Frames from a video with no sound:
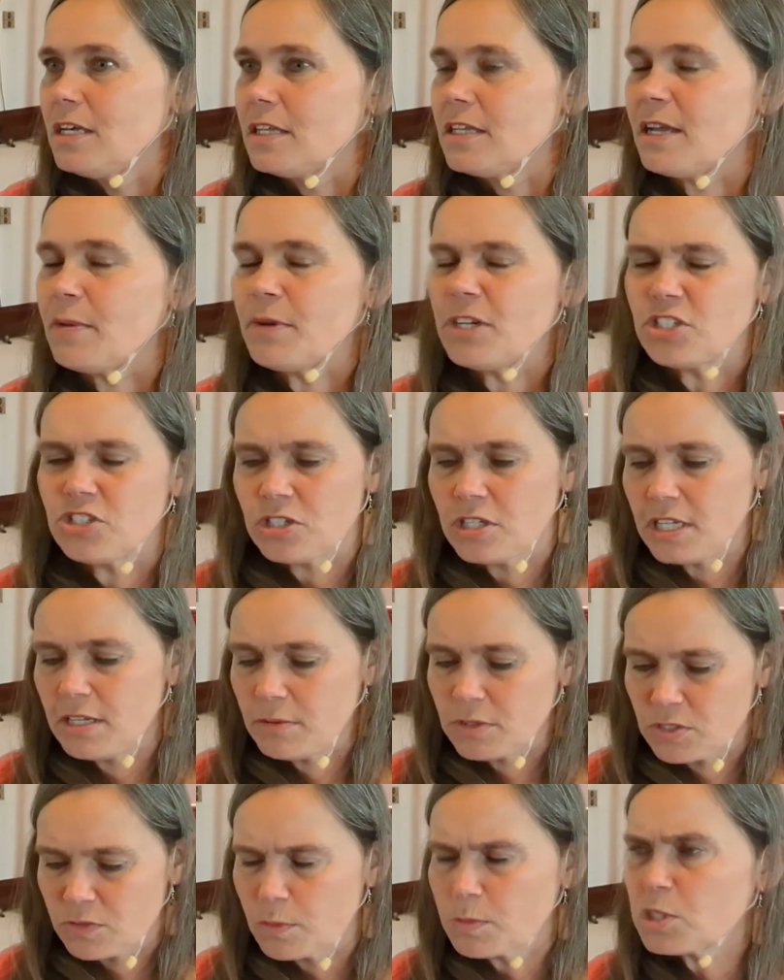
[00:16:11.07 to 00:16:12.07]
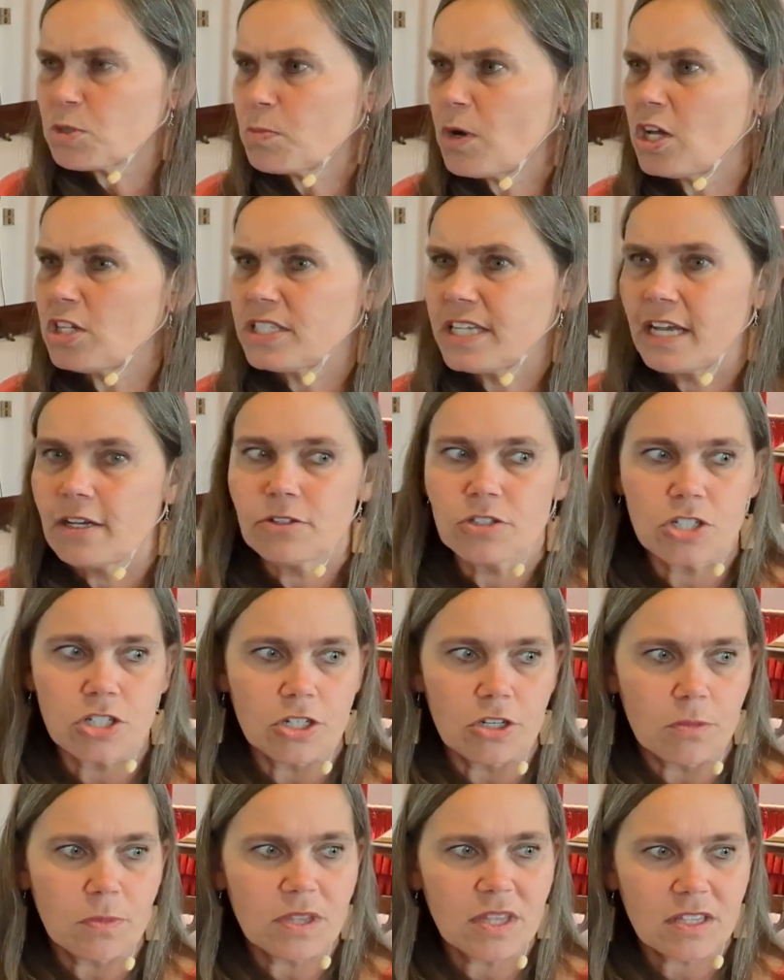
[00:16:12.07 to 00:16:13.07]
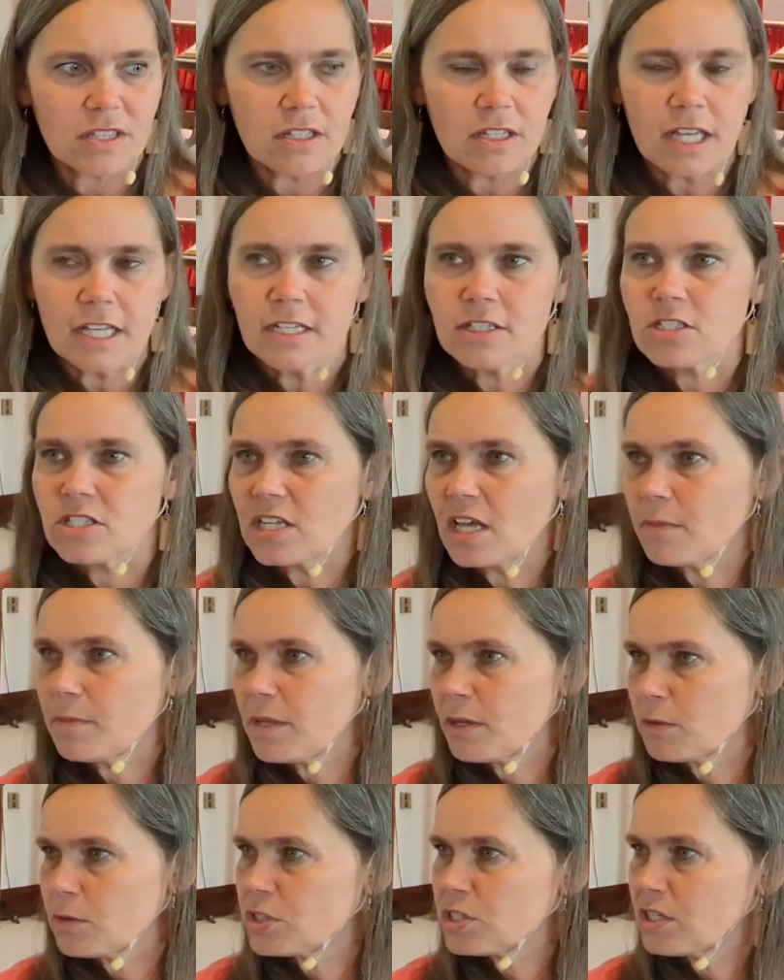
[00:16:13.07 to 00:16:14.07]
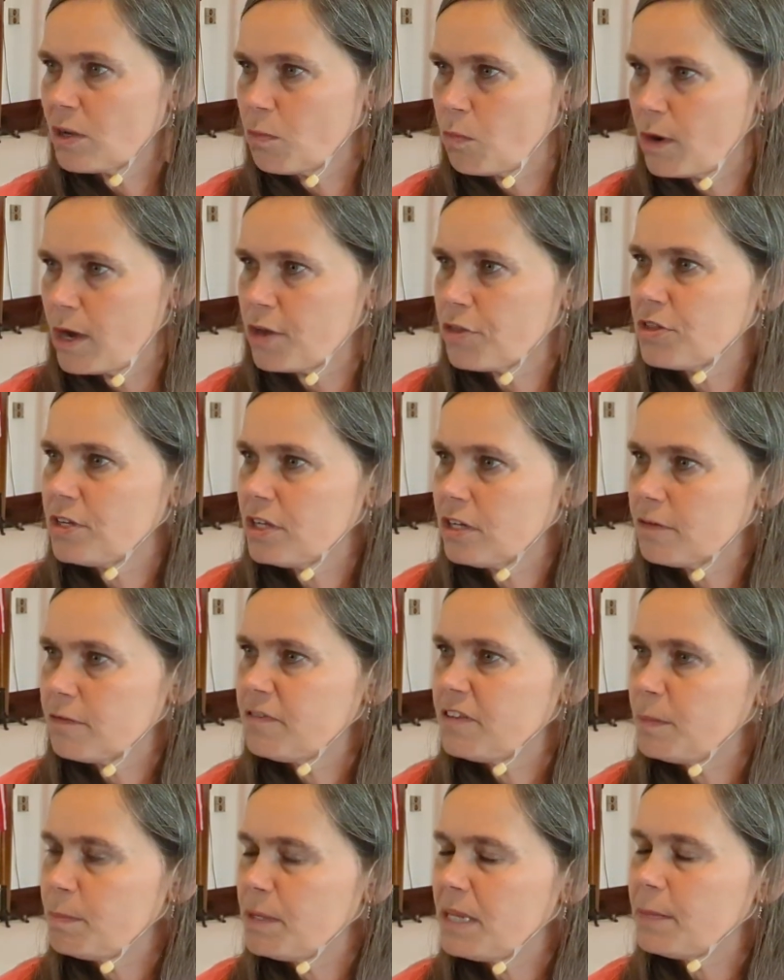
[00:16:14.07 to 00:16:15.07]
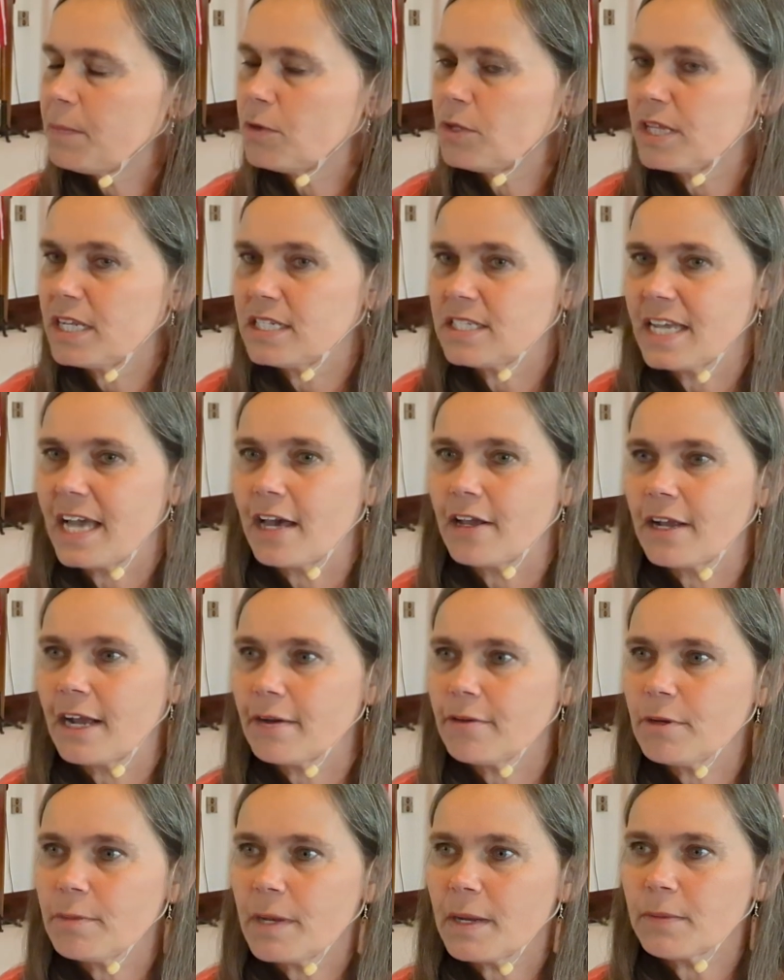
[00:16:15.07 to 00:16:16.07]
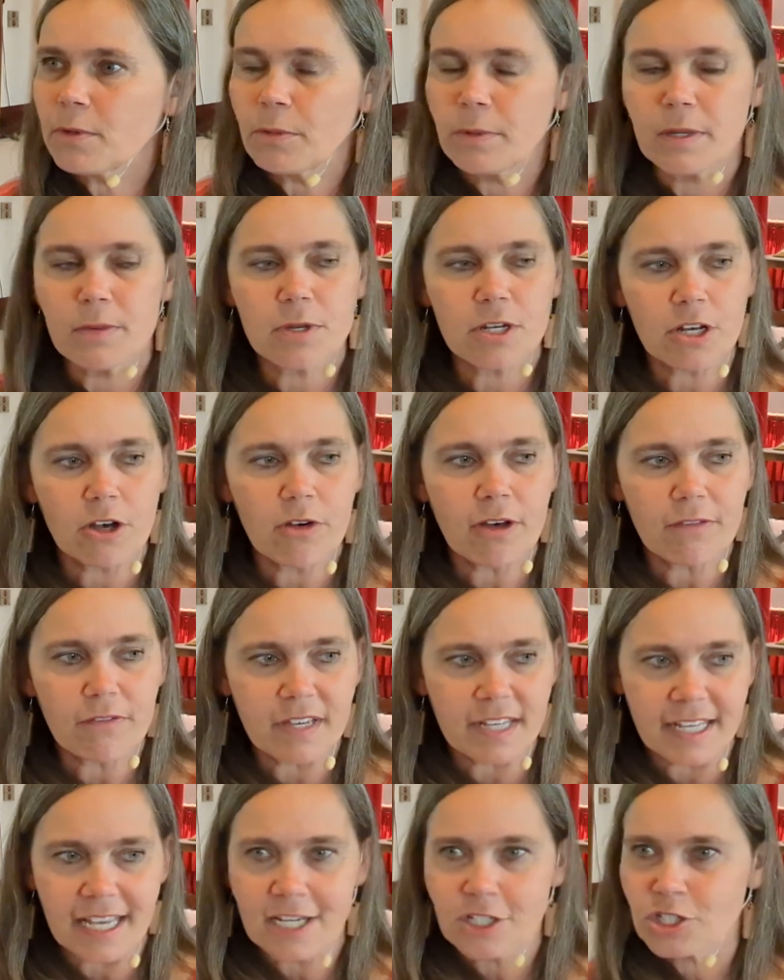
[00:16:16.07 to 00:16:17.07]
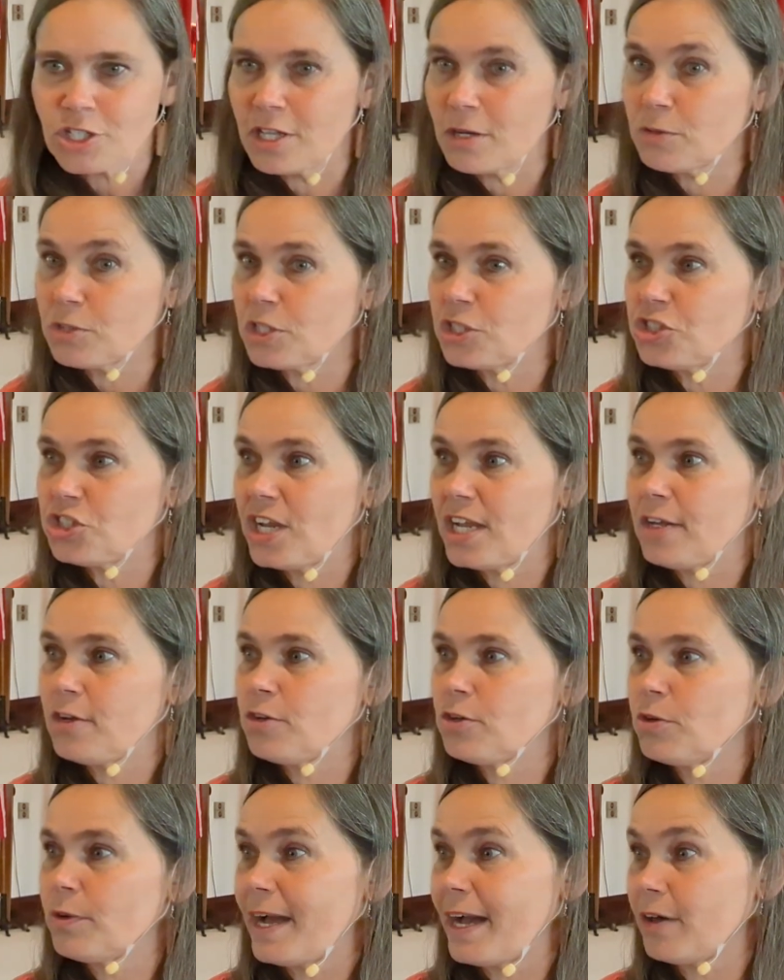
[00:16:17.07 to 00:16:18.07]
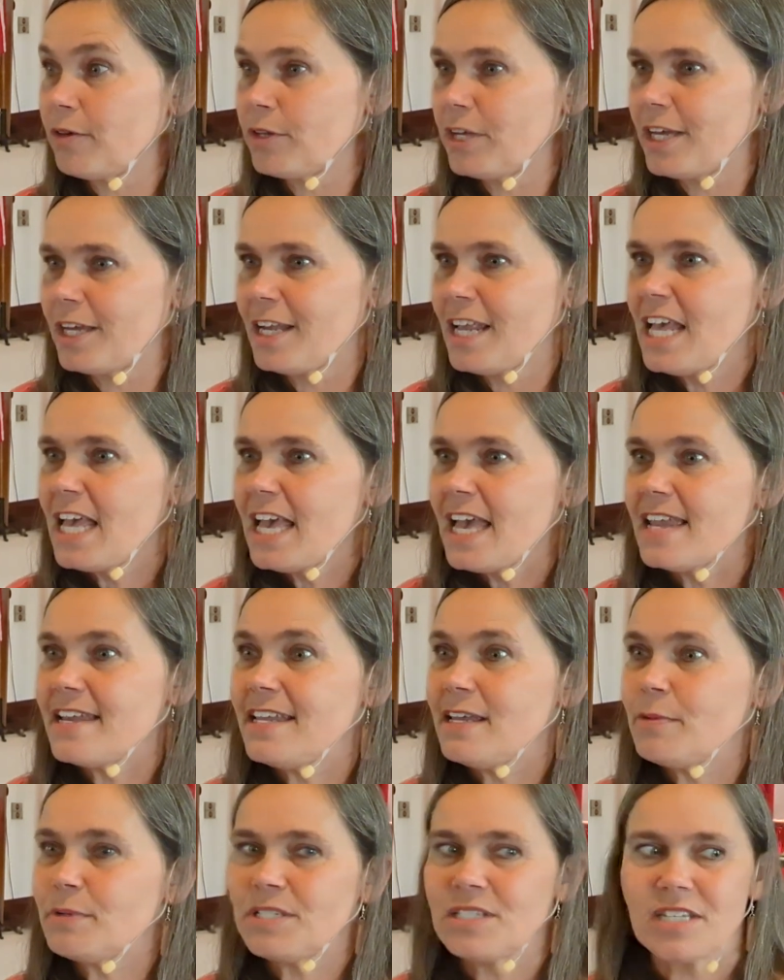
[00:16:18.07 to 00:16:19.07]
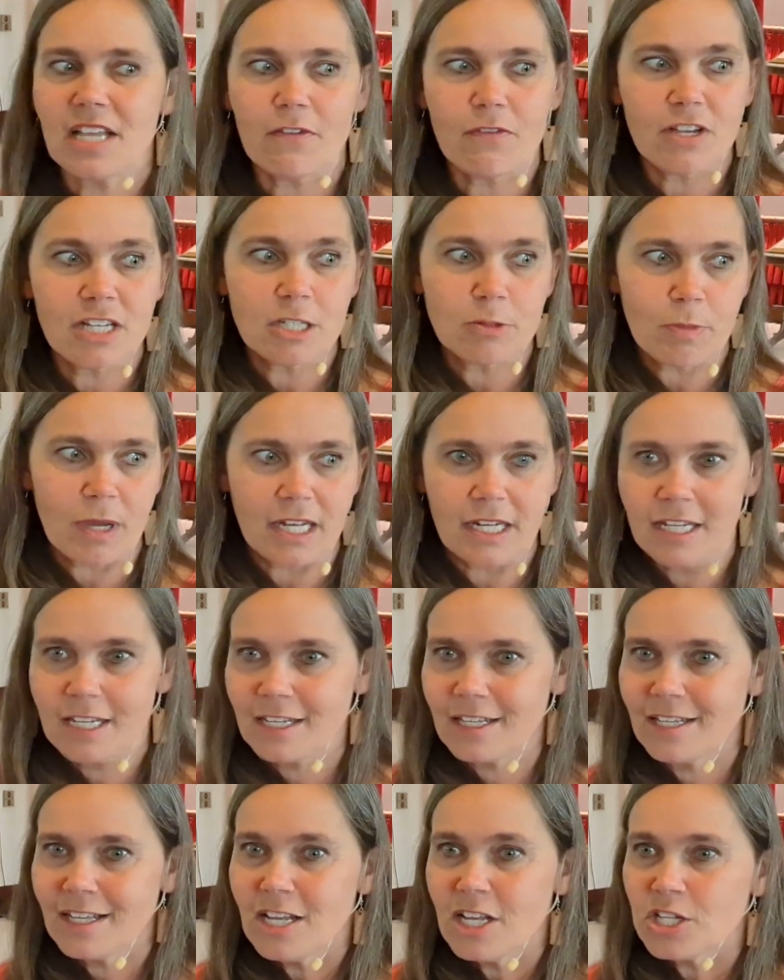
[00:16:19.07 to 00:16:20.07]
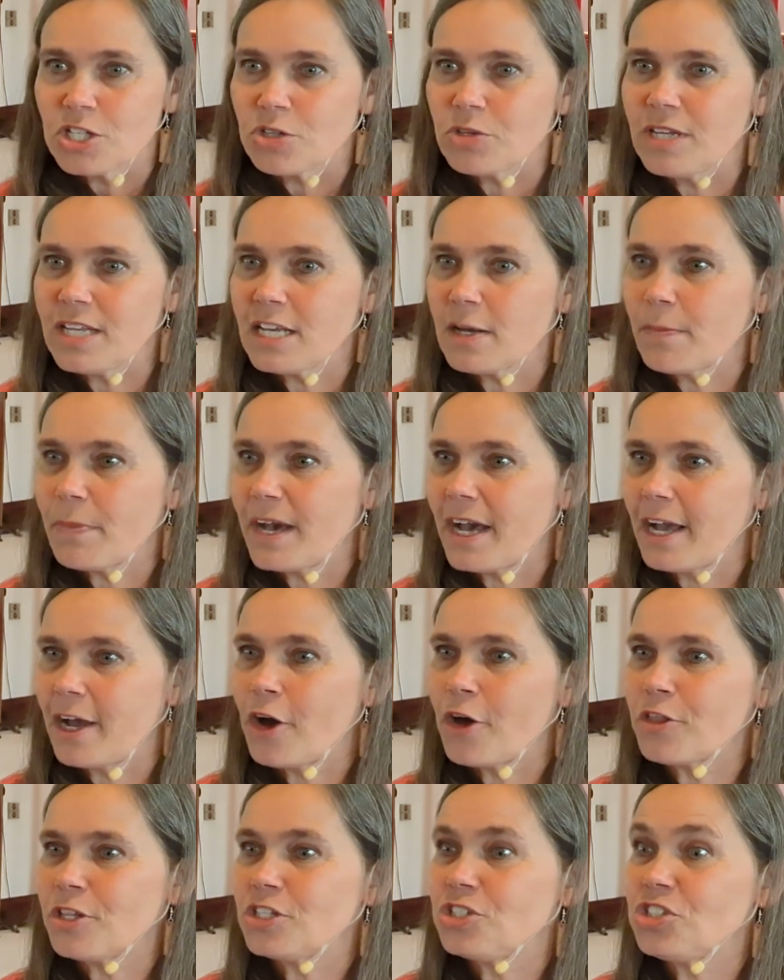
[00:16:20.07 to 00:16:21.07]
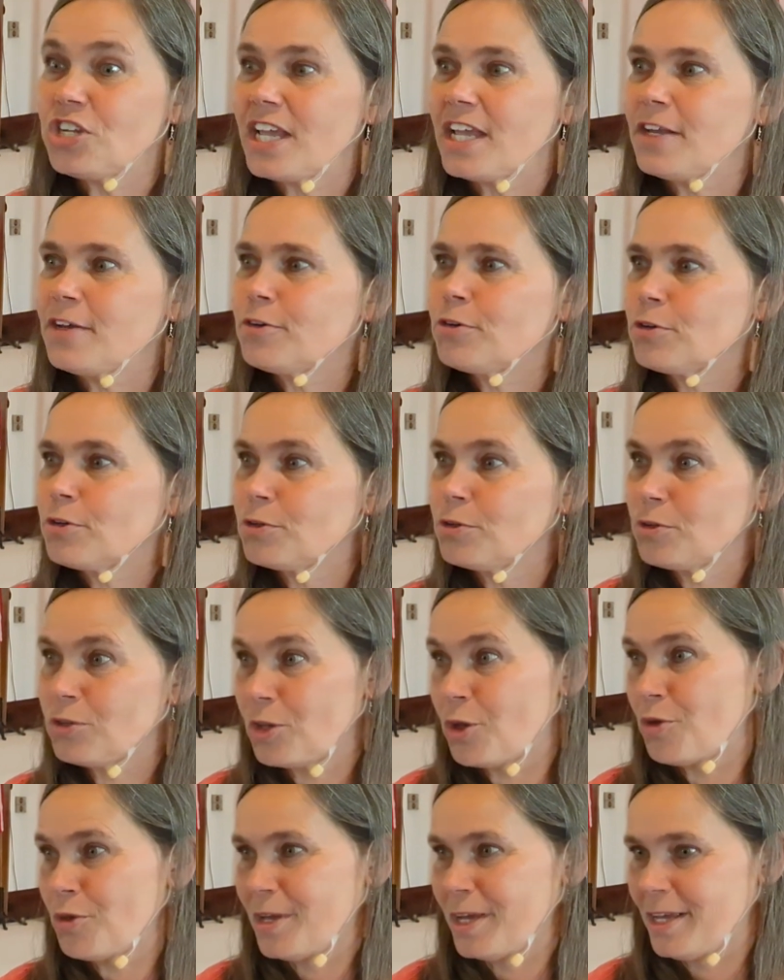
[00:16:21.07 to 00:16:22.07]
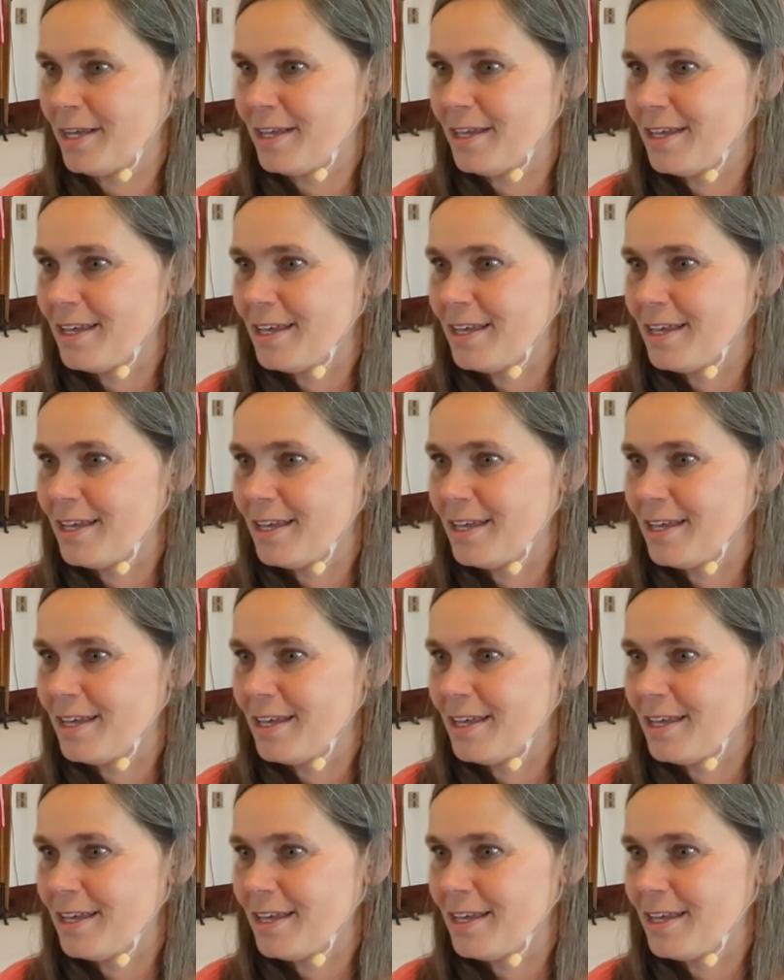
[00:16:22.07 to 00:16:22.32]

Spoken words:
he was from a small town too, and there were some wealthier people in that town. I remember we would go on vacation, there was a J. Crew outlet, and he would save his money so he could buy all the J. Crew clothing